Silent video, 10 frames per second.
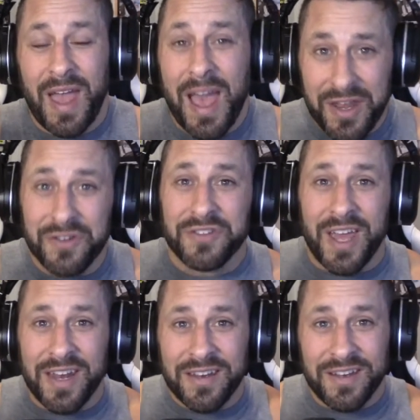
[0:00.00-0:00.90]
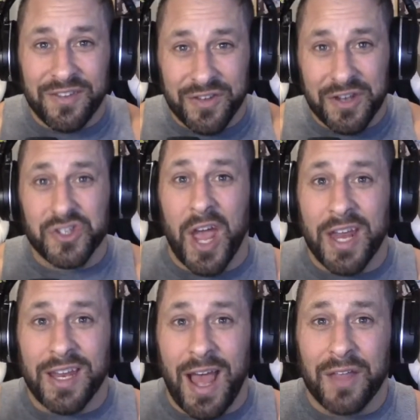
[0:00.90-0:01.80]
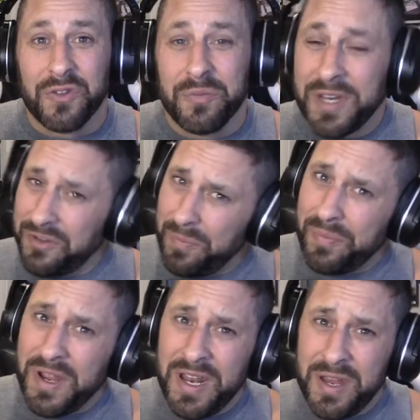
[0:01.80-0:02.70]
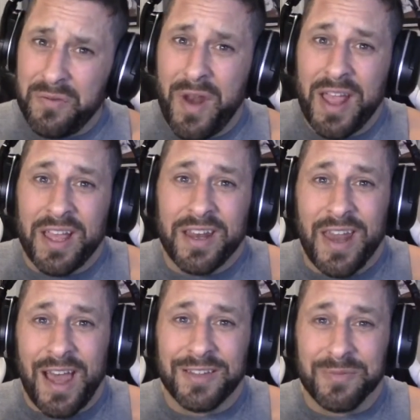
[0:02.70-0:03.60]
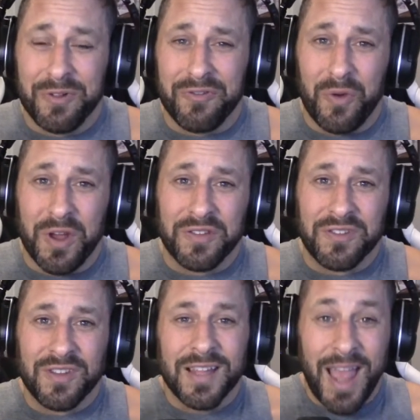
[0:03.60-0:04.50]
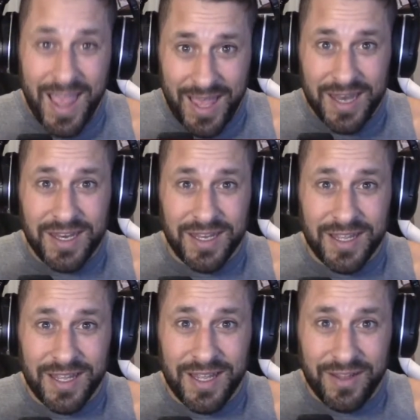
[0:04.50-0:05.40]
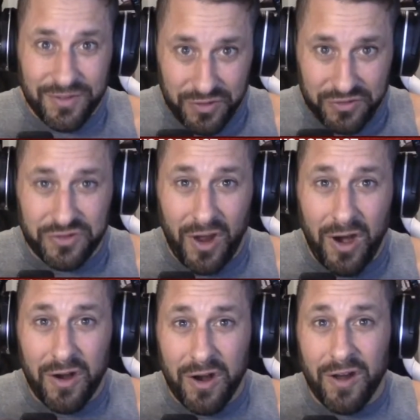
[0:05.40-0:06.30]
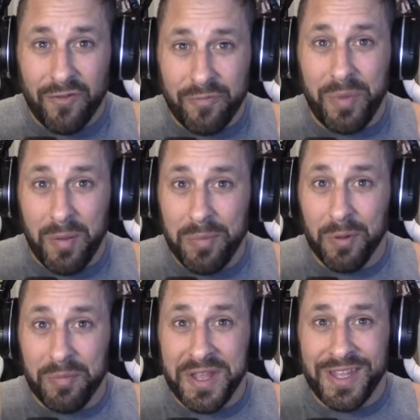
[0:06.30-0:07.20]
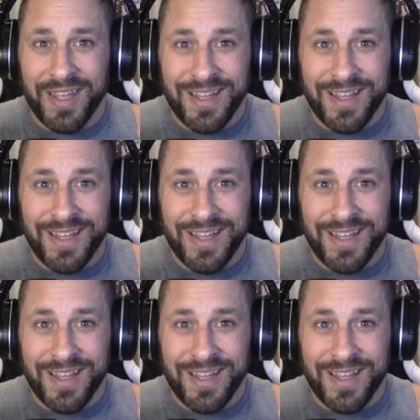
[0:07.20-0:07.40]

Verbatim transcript: I understand he's in a giant costume, but he's a pretty recognizable voice. And he's the star of Bumblebee.